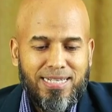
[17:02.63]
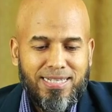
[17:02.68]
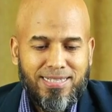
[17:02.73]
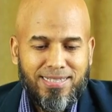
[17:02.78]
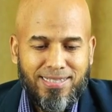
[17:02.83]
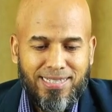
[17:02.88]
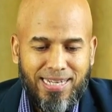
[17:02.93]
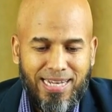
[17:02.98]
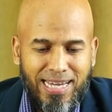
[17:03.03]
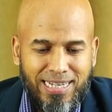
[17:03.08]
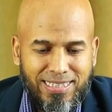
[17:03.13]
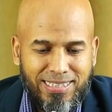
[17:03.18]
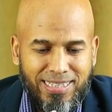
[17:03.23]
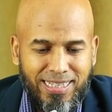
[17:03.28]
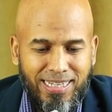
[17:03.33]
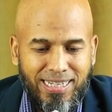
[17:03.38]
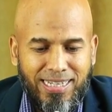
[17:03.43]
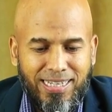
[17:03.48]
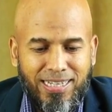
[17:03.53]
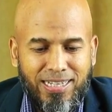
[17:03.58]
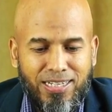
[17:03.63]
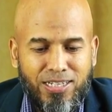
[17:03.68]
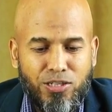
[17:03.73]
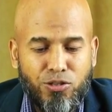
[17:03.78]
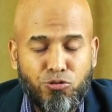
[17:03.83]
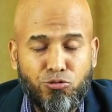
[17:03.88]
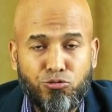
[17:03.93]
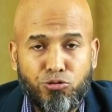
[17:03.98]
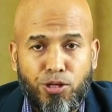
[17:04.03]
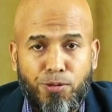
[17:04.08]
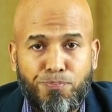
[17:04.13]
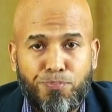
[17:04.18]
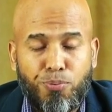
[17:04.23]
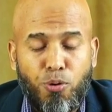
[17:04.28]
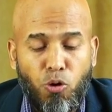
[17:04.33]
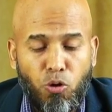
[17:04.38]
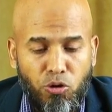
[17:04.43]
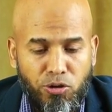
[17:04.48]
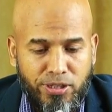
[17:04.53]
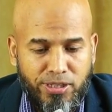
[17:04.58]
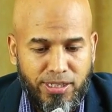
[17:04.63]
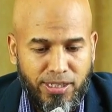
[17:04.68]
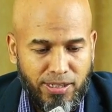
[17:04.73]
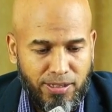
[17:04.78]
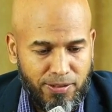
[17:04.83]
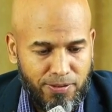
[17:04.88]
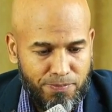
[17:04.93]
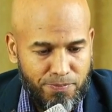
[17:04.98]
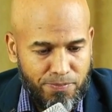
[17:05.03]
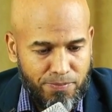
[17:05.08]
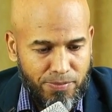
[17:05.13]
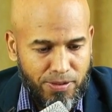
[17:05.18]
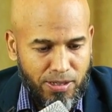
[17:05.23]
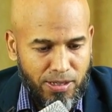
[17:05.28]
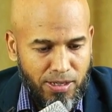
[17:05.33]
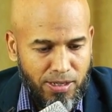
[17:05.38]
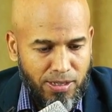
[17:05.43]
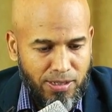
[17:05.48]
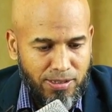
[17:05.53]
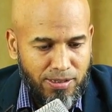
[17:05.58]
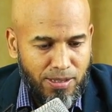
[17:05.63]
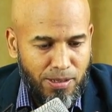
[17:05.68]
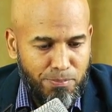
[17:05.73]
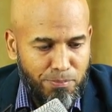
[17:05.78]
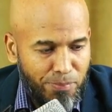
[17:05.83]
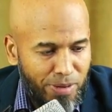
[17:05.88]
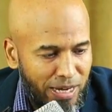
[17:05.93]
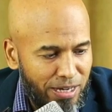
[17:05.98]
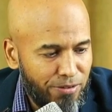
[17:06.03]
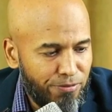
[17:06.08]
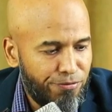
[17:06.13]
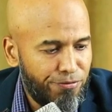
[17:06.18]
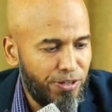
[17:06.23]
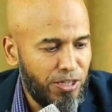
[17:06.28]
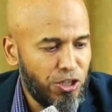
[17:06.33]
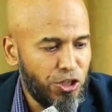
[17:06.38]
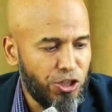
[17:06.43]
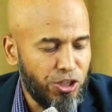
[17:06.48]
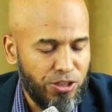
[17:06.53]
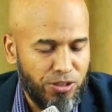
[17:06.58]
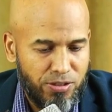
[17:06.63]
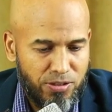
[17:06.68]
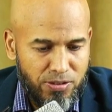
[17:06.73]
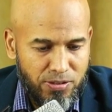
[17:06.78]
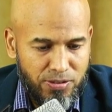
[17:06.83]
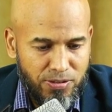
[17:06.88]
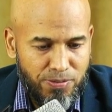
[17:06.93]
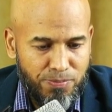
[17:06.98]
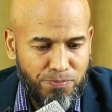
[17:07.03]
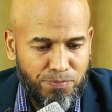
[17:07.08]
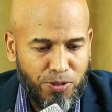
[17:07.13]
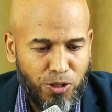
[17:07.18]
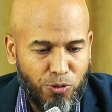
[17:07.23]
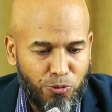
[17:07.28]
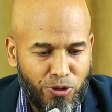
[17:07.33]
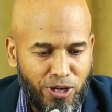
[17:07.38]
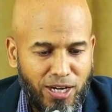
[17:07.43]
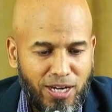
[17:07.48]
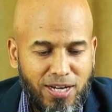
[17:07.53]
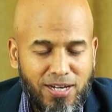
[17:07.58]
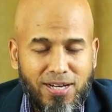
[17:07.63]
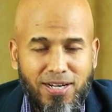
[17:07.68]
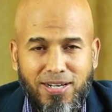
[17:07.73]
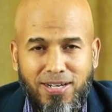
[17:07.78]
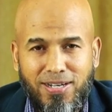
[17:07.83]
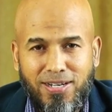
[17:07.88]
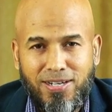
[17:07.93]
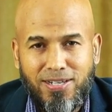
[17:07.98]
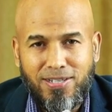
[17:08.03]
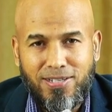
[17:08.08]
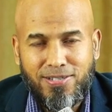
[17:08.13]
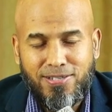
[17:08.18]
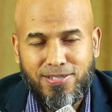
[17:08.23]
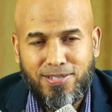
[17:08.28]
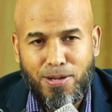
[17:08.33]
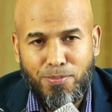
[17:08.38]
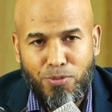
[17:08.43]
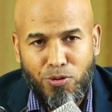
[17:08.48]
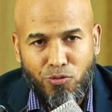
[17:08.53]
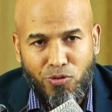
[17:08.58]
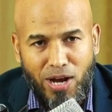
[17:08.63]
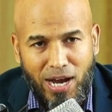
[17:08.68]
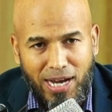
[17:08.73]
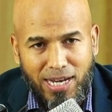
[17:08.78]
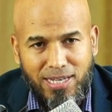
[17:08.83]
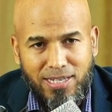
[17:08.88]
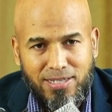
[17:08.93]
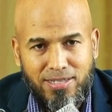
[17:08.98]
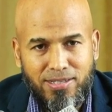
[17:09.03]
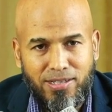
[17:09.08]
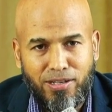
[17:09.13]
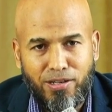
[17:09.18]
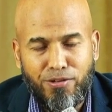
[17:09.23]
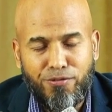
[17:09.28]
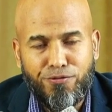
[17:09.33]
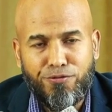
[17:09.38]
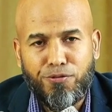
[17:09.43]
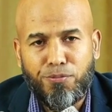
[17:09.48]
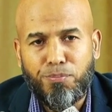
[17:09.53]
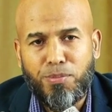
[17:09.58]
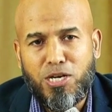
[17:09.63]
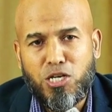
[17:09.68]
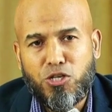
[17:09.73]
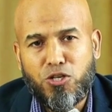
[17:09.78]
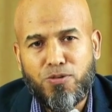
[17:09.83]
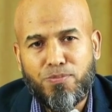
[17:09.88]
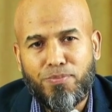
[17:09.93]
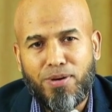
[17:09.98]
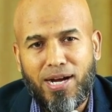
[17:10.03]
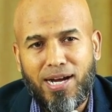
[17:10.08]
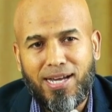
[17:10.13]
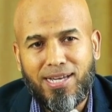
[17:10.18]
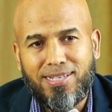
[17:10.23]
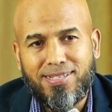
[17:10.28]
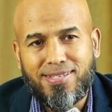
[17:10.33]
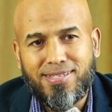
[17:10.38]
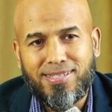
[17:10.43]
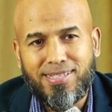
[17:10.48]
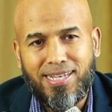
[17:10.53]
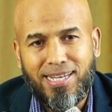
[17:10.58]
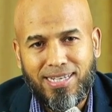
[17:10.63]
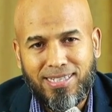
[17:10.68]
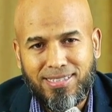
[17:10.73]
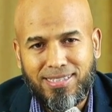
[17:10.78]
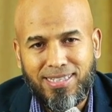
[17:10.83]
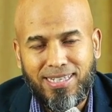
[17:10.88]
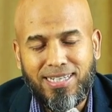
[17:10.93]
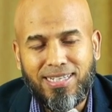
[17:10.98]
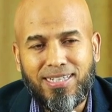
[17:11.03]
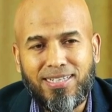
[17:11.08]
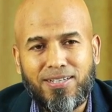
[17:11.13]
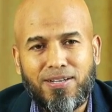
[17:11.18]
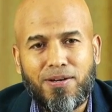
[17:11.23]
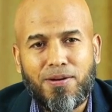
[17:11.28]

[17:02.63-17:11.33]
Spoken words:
selecting and reporting the main features, okay? Summarize the information by selecting